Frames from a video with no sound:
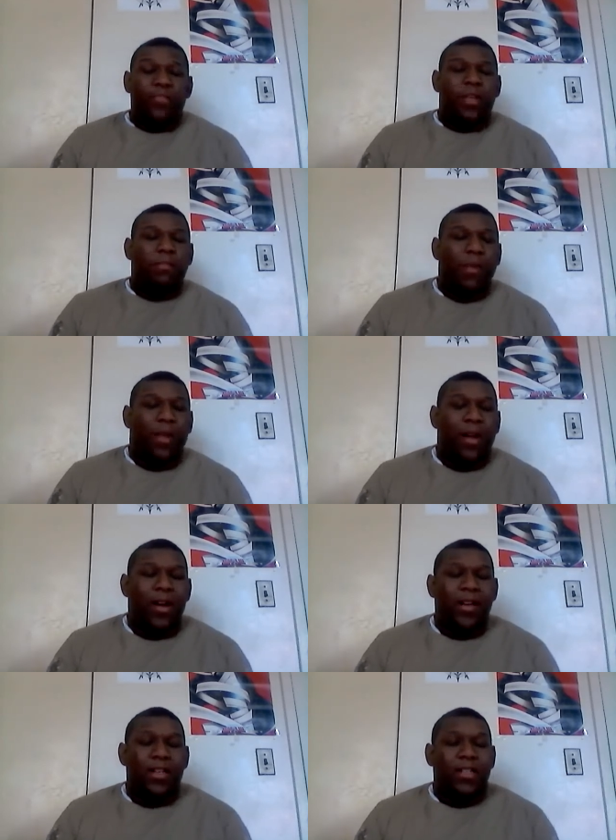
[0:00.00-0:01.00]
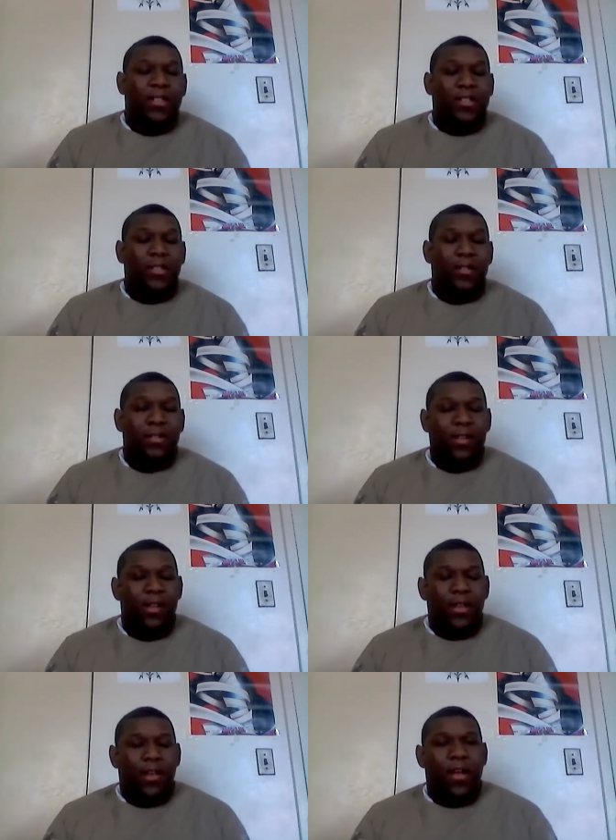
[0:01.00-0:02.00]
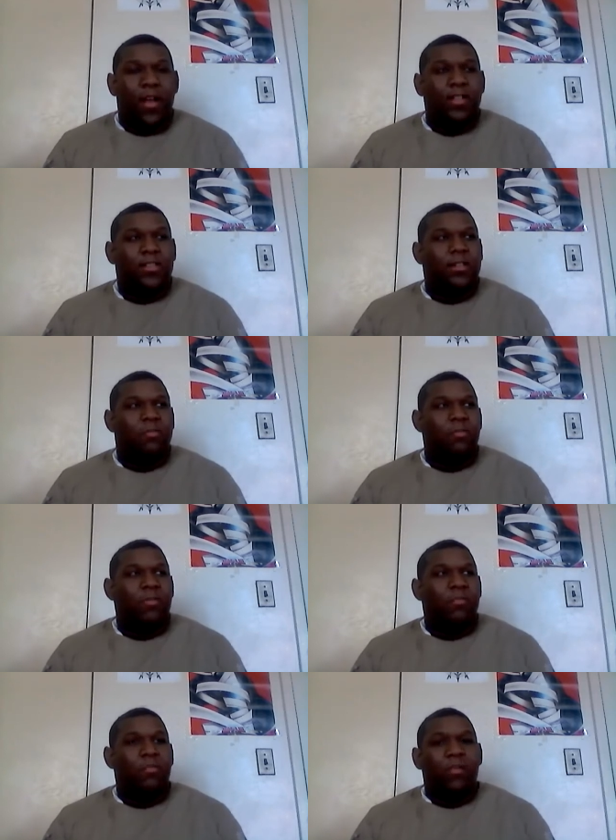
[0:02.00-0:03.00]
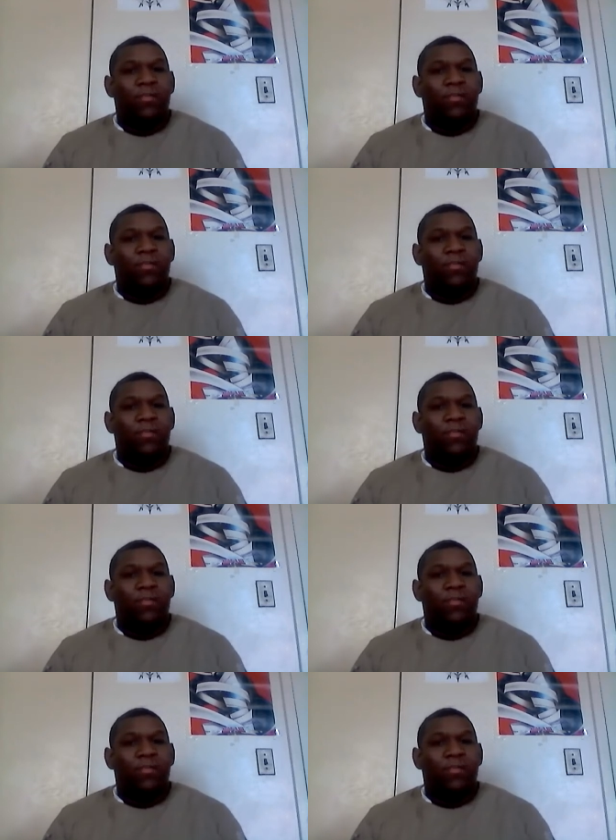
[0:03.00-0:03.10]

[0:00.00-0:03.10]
and eh, because because uh, the movie